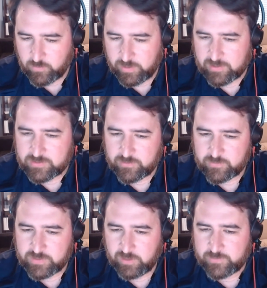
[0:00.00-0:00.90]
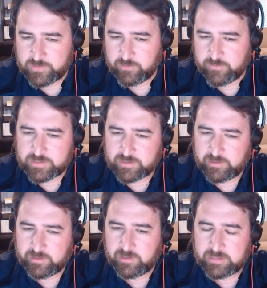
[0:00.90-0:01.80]
we also self-service
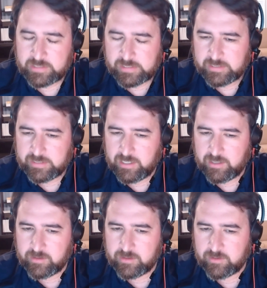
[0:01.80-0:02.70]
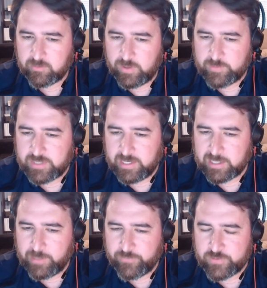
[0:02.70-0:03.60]
on our website,
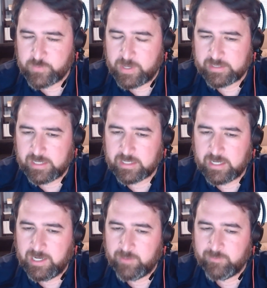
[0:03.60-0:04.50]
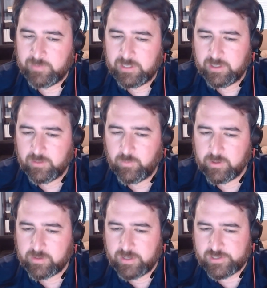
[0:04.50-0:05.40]
climatefirstbank.com,
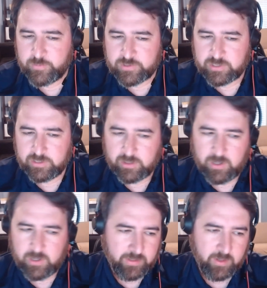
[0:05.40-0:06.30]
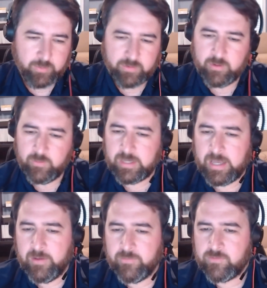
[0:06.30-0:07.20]
where customers can go in and open their own
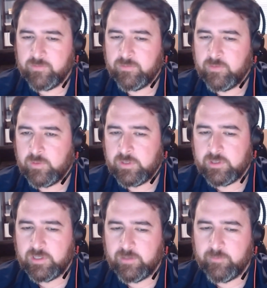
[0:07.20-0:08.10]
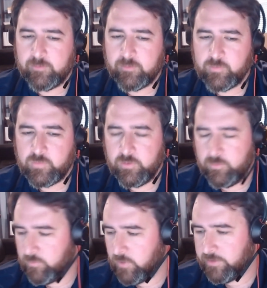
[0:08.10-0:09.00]
accounts. And
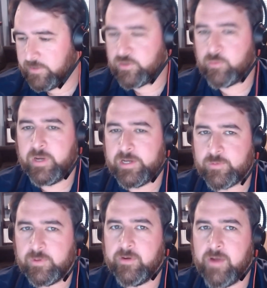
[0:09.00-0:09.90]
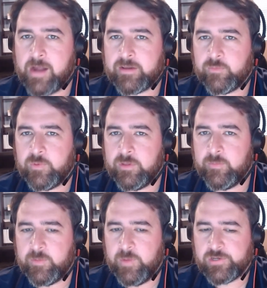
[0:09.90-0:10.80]
our digital branch will interact with
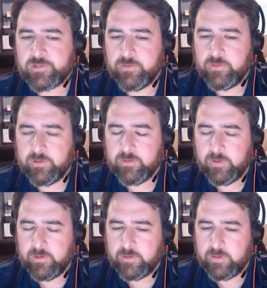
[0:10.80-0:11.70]
them to make sure they're